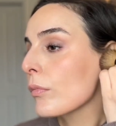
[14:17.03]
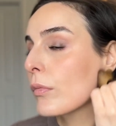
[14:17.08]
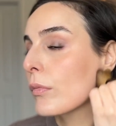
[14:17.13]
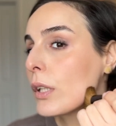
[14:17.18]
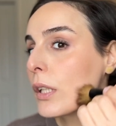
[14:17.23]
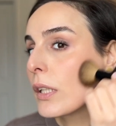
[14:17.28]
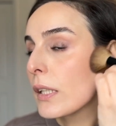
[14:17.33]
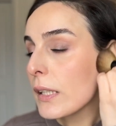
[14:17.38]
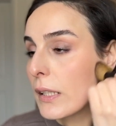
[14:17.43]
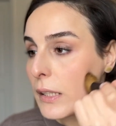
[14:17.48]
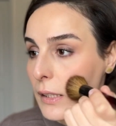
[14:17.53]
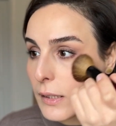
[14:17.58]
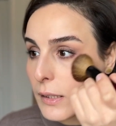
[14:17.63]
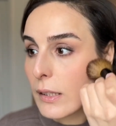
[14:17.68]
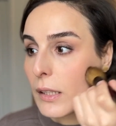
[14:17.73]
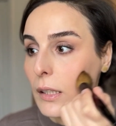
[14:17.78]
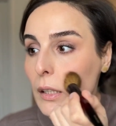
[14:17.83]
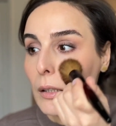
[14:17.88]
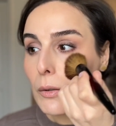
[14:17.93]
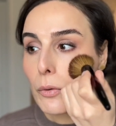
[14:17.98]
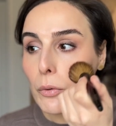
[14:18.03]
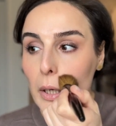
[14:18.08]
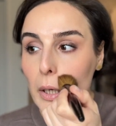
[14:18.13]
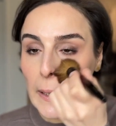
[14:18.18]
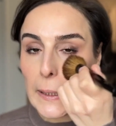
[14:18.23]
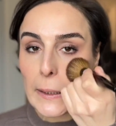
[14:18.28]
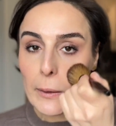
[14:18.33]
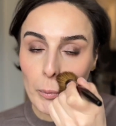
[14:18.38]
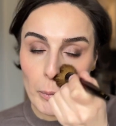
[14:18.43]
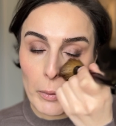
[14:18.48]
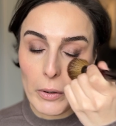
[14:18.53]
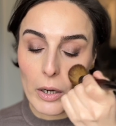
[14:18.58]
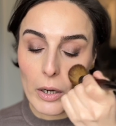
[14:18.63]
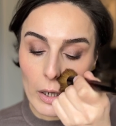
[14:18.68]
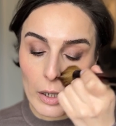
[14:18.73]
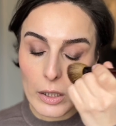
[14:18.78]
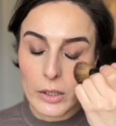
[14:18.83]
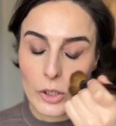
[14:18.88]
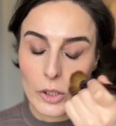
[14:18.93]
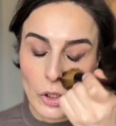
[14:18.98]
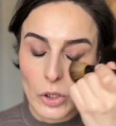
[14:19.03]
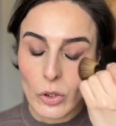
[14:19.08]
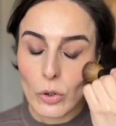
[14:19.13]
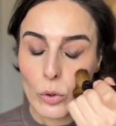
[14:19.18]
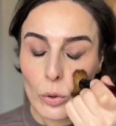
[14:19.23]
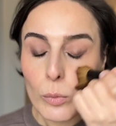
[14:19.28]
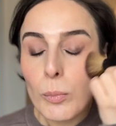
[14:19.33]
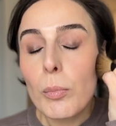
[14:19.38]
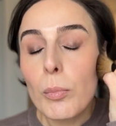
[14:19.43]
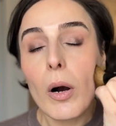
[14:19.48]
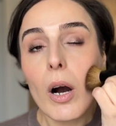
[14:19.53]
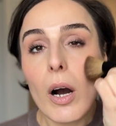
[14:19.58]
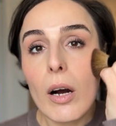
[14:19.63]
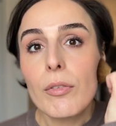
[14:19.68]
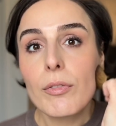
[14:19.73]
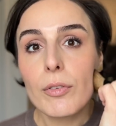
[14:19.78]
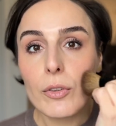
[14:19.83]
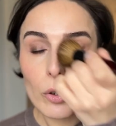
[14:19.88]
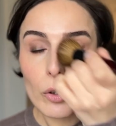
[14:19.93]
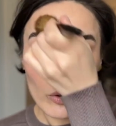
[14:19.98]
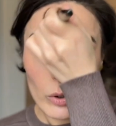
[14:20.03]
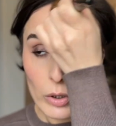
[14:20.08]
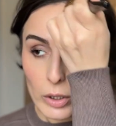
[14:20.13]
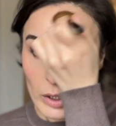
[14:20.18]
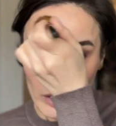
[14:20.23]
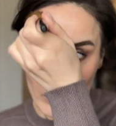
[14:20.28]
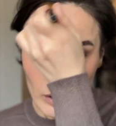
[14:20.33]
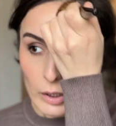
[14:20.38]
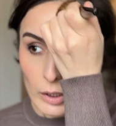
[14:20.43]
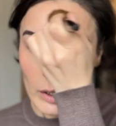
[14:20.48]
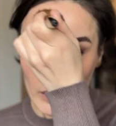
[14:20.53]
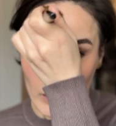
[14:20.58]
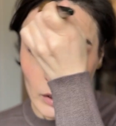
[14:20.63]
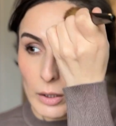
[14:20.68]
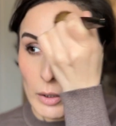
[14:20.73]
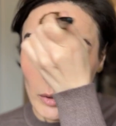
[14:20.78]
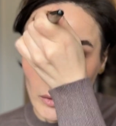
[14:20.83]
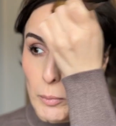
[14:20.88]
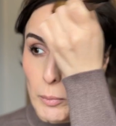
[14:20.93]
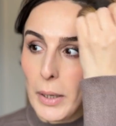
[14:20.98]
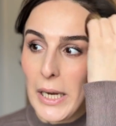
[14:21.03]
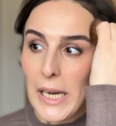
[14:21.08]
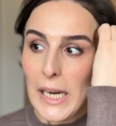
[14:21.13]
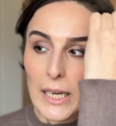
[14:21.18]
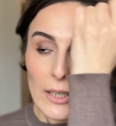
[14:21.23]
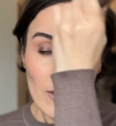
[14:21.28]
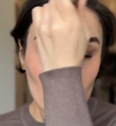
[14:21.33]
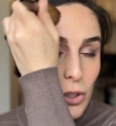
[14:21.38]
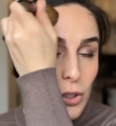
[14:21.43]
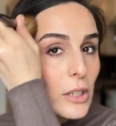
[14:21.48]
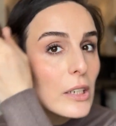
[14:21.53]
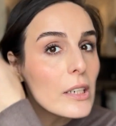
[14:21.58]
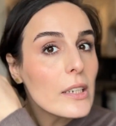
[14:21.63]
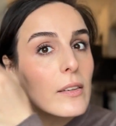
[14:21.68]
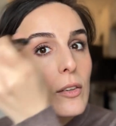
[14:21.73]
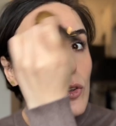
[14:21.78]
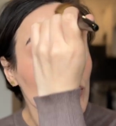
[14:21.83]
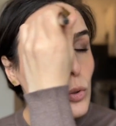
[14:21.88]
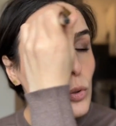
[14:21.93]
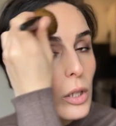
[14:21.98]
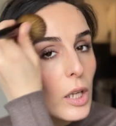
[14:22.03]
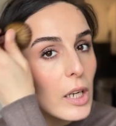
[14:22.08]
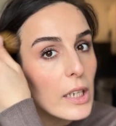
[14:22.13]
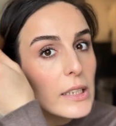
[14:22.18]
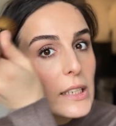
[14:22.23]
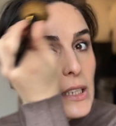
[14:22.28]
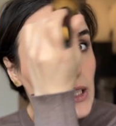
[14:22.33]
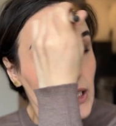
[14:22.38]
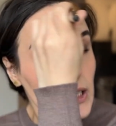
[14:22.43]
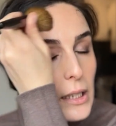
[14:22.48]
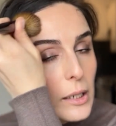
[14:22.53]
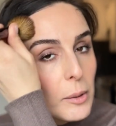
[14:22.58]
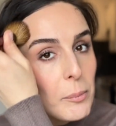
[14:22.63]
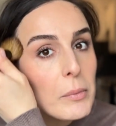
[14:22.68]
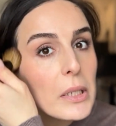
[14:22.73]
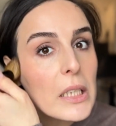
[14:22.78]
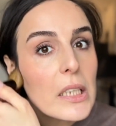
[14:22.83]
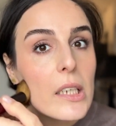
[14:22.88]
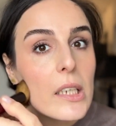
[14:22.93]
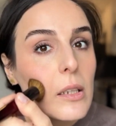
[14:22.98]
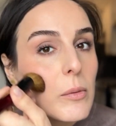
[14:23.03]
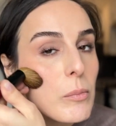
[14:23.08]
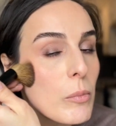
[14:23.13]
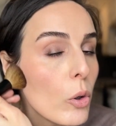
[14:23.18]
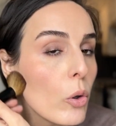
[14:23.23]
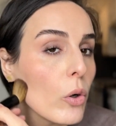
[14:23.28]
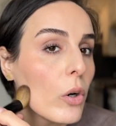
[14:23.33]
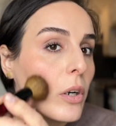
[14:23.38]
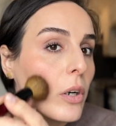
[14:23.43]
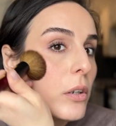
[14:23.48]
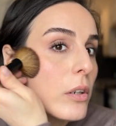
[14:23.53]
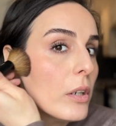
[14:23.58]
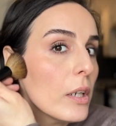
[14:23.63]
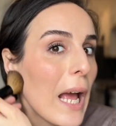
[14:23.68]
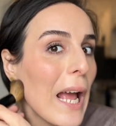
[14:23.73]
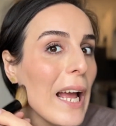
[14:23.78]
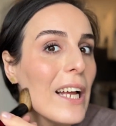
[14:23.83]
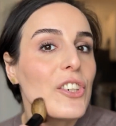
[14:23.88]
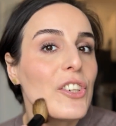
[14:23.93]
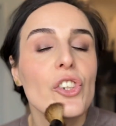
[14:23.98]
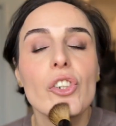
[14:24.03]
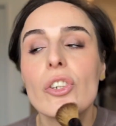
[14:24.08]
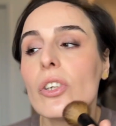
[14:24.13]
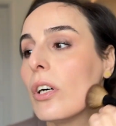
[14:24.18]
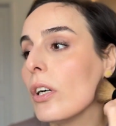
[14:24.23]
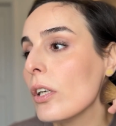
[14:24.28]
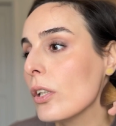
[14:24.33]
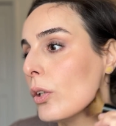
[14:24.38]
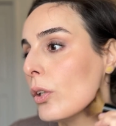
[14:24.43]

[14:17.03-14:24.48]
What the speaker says: This is a great brush to buff your powders, to like make it more natural.